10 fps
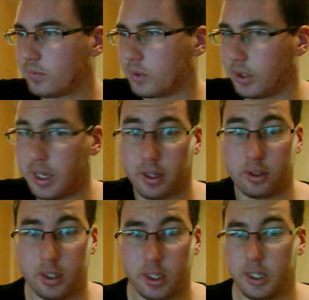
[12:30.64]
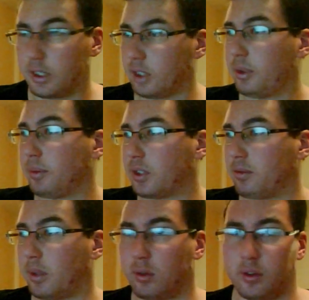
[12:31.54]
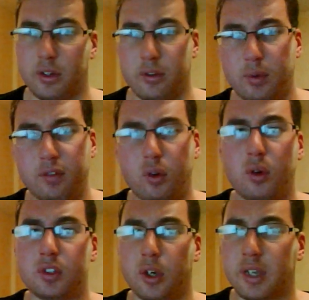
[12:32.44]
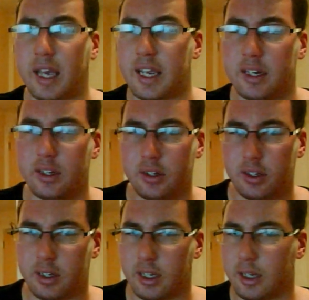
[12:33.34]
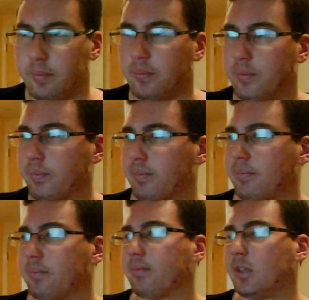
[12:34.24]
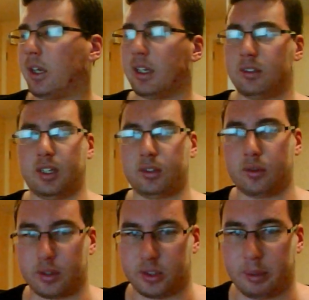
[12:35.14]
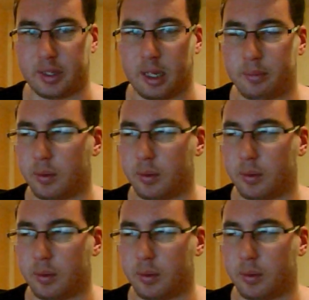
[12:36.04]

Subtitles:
So yeah, that's pretty much it for my Raw review. Raw was okay. That's all I'm going to say about that.